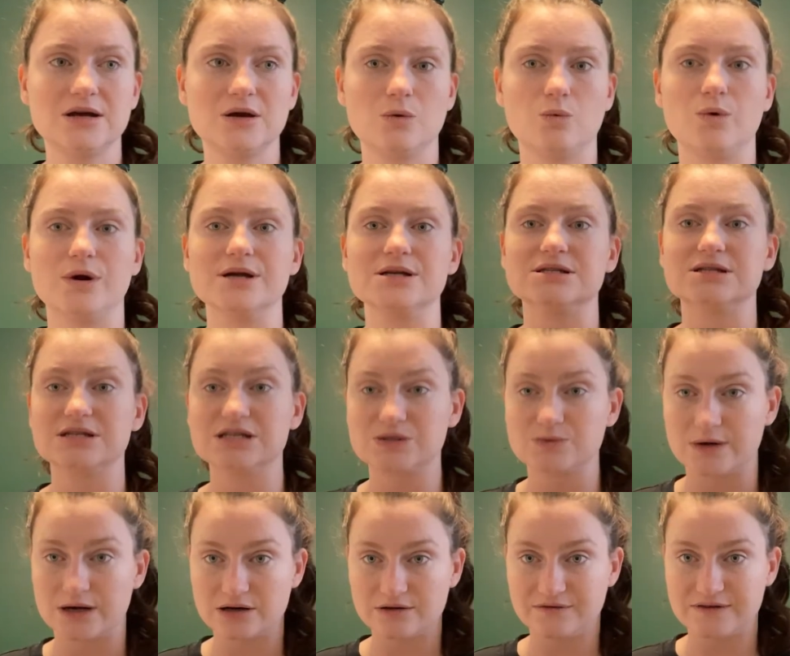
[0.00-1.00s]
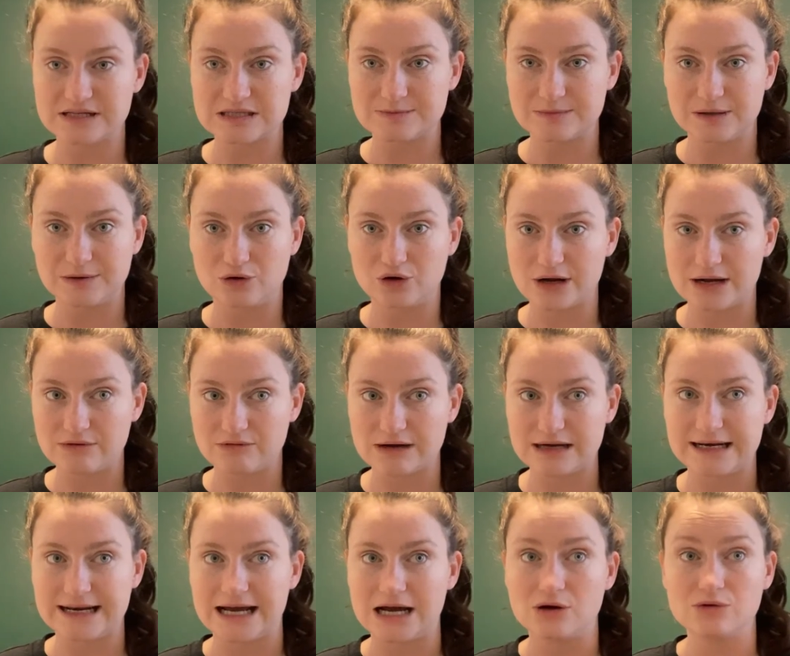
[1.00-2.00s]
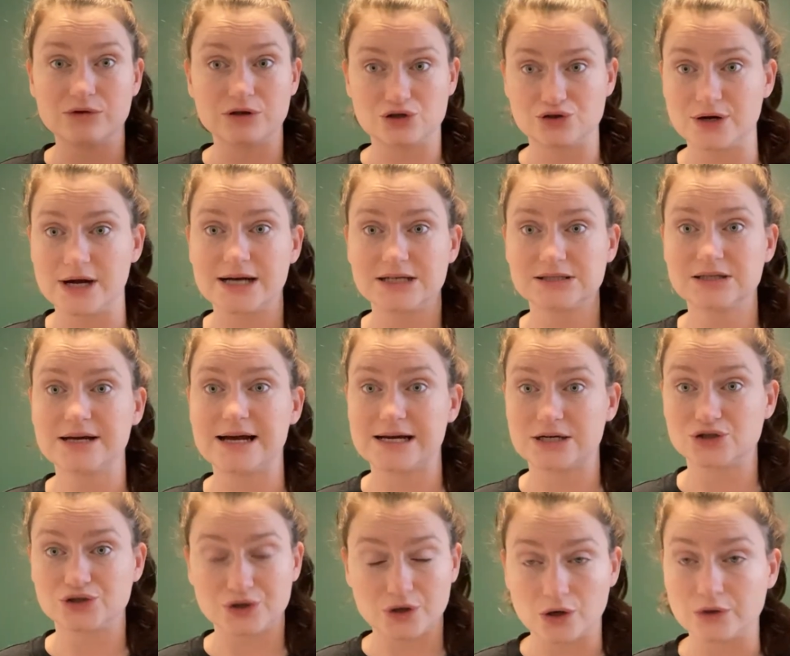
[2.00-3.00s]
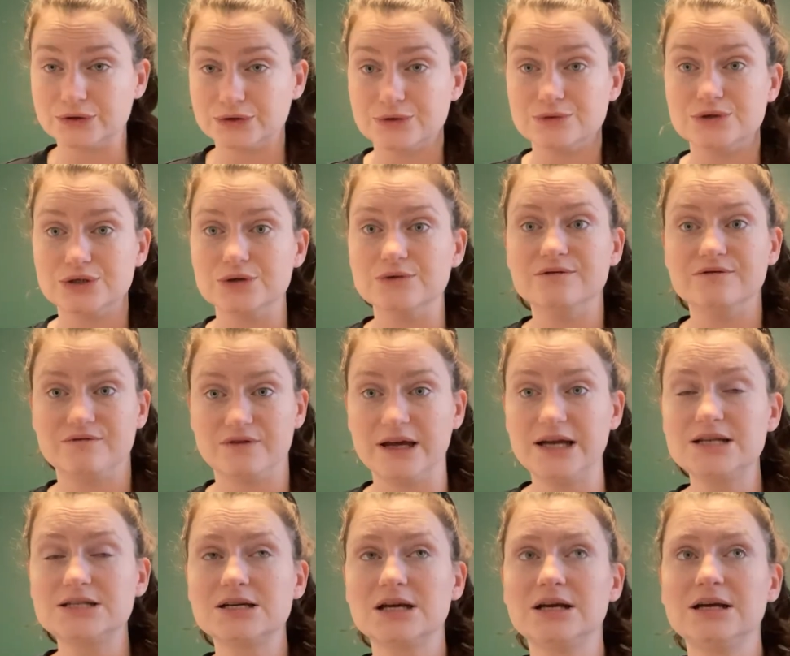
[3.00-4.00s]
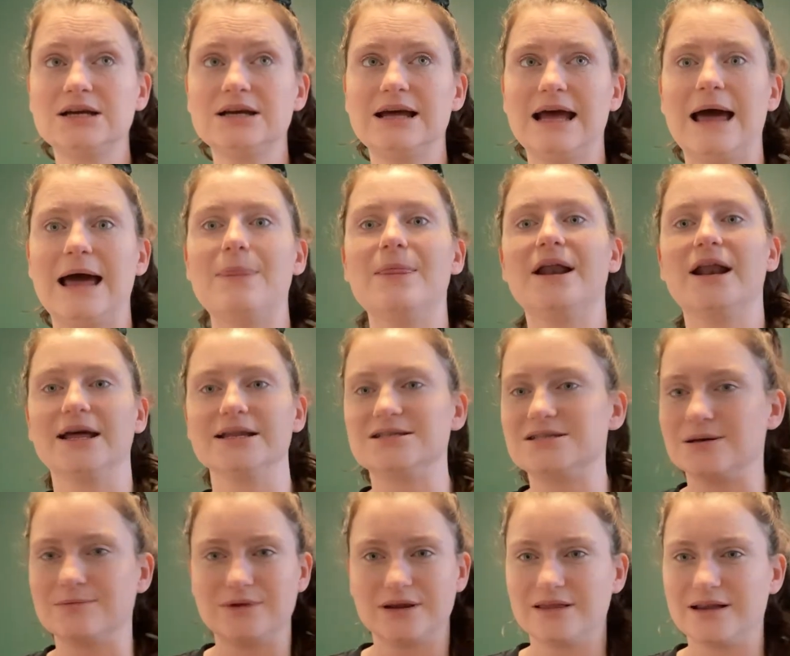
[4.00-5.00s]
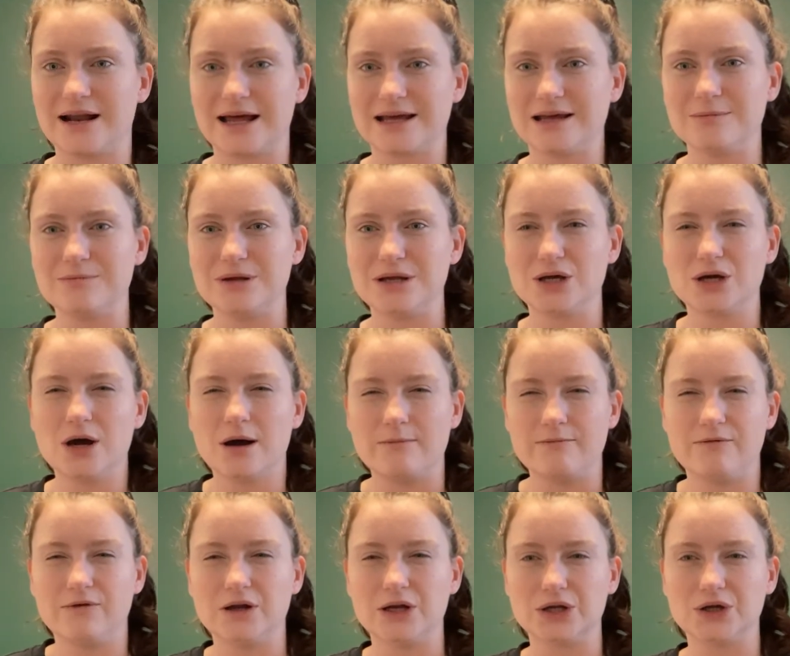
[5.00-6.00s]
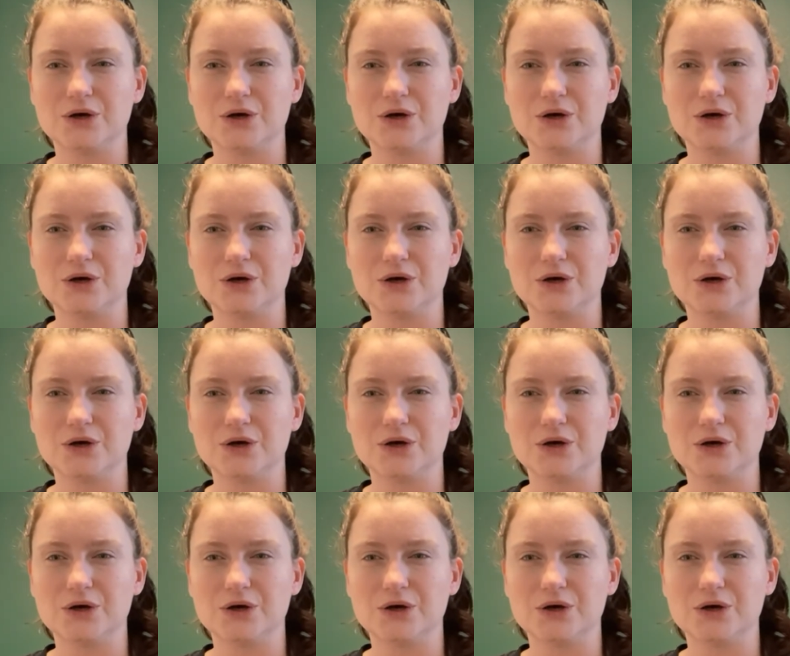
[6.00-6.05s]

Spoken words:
Whereas the sweater fits me great right now, the tracks actually also do fit. And then it's something that I can be comfy and